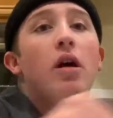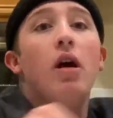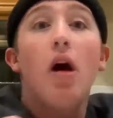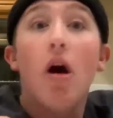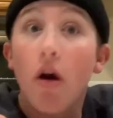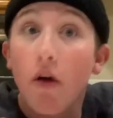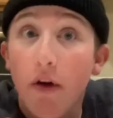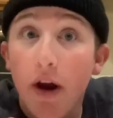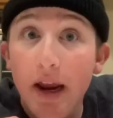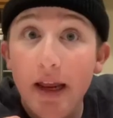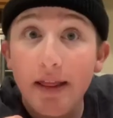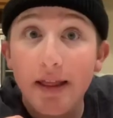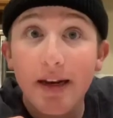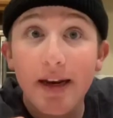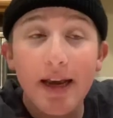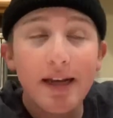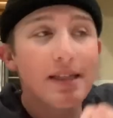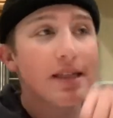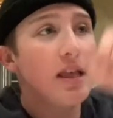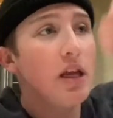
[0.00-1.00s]
right, the
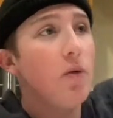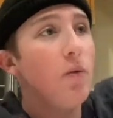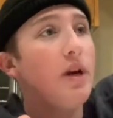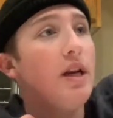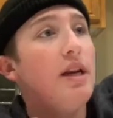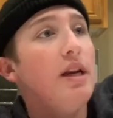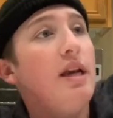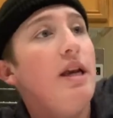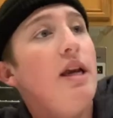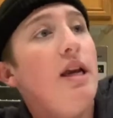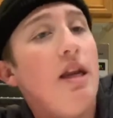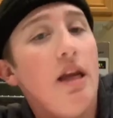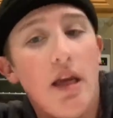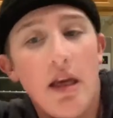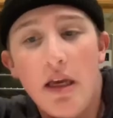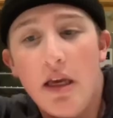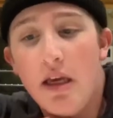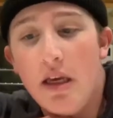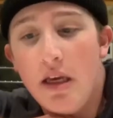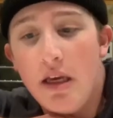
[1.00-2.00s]
next thing we need
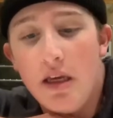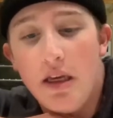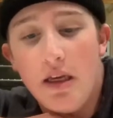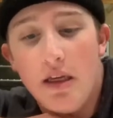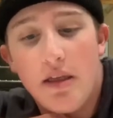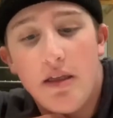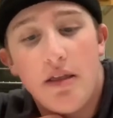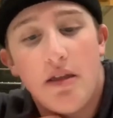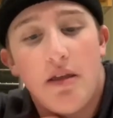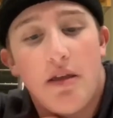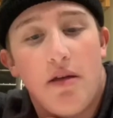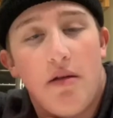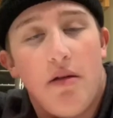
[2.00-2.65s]
is